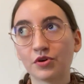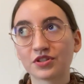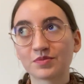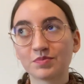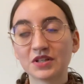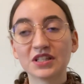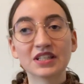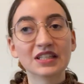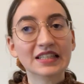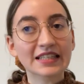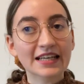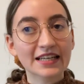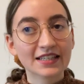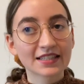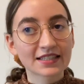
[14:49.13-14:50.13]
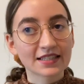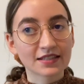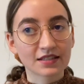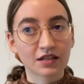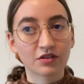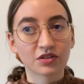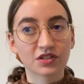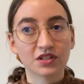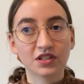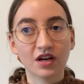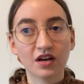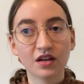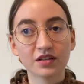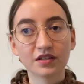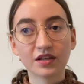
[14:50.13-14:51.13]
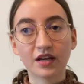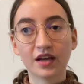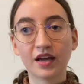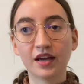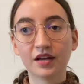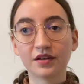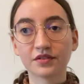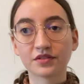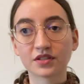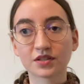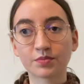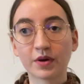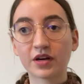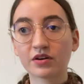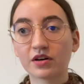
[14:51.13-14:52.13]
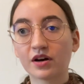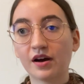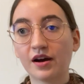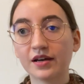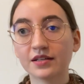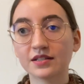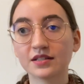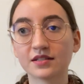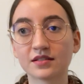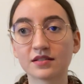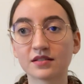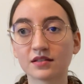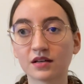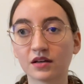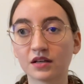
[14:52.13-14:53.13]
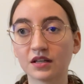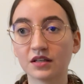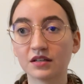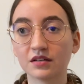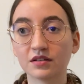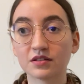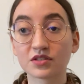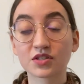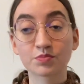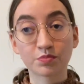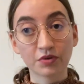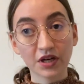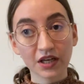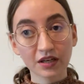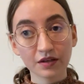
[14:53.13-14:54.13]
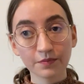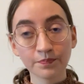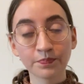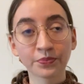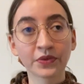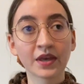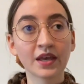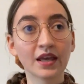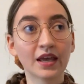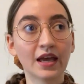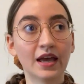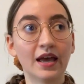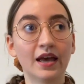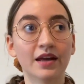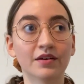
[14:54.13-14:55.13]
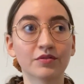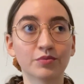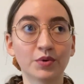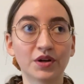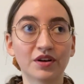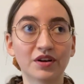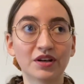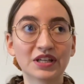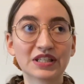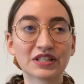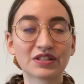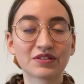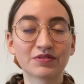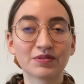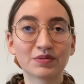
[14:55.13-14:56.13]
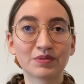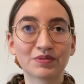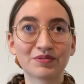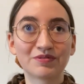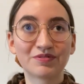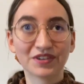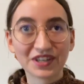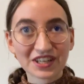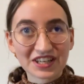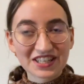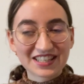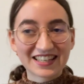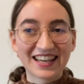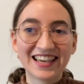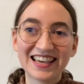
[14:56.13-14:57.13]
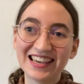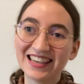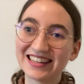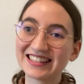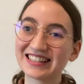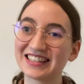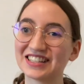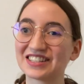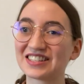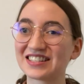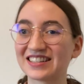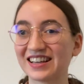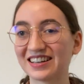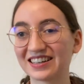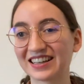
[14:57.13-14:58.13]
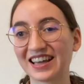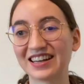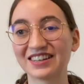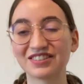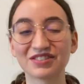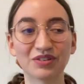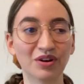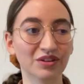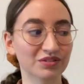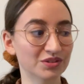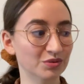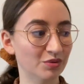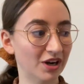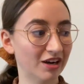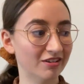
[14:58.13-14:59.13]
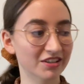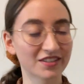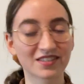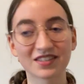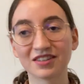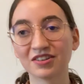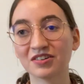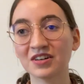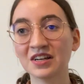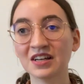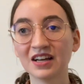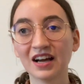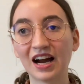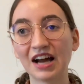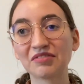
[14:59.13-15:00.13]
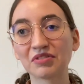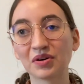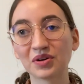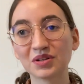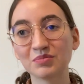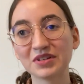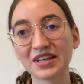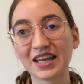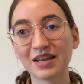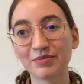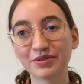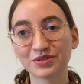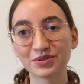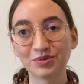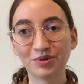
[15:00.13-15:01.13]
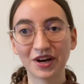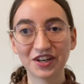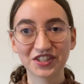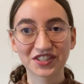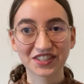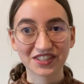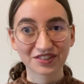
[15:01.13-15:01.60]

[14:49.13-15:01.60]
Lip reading: been a year since I got the yarn, and the sweater I knit in spring, and when I finished it, it started getting too hot to wear it, so I've only been able to wear it this